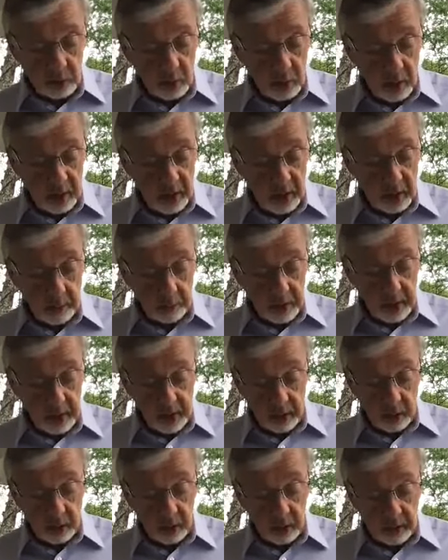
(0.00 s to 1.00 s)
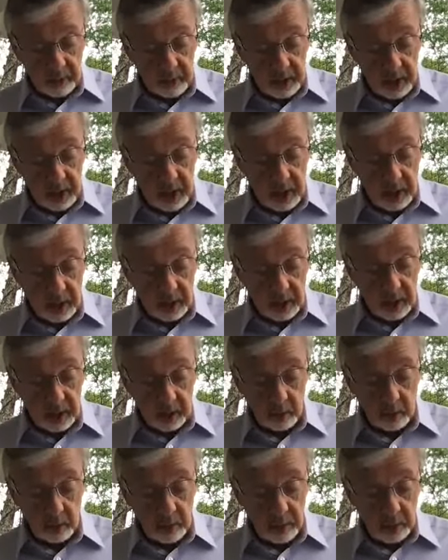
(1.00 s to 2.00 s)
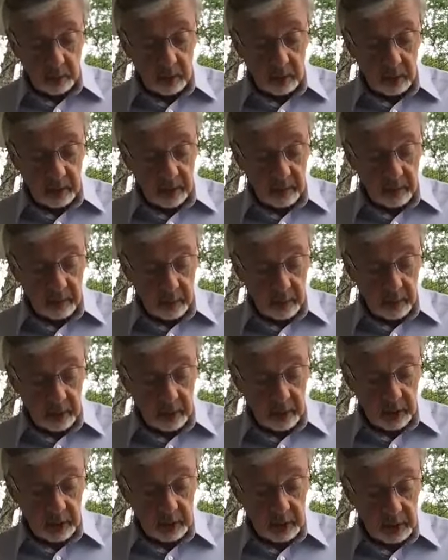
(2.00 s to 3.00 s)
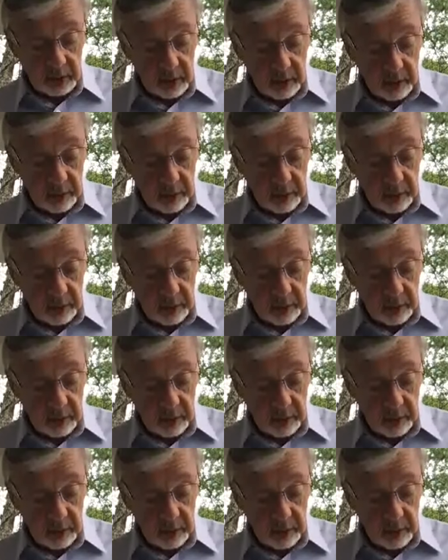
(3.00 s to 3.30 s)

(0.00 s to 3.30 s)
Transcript: great a peril of death, and will deliver us.